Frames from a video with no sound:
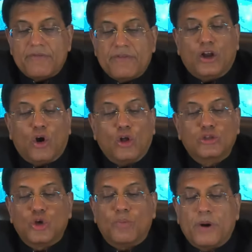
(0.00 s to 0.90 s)
We are
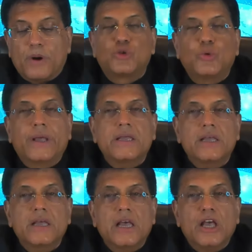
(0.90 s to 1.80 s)
also
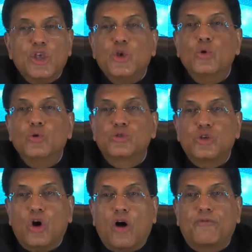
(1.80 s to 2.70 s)
pursuing
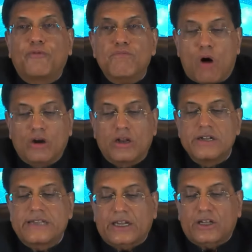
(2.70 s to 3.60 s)
use of
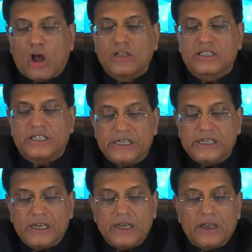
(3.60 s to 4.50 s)
modern technology
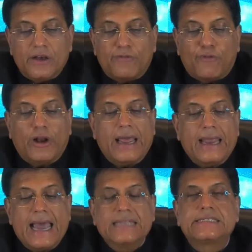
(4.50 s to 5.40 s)
for
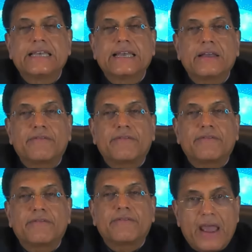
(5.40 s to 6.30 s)
enhancing
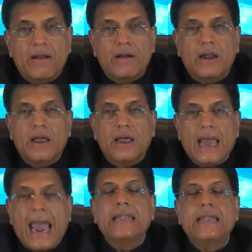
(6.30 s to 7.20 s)
fair
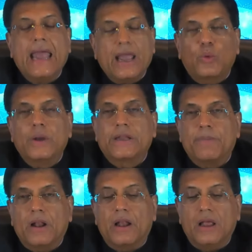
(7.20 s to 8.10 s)
and
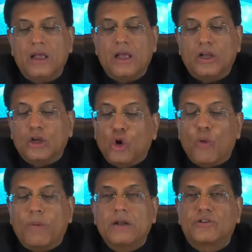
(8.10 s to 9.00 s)
equitable
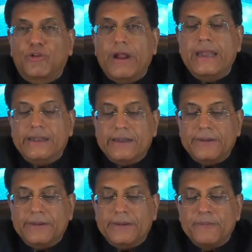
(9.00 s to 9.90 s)
global
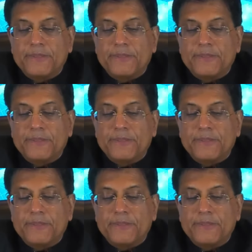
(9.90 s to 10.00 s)
trade.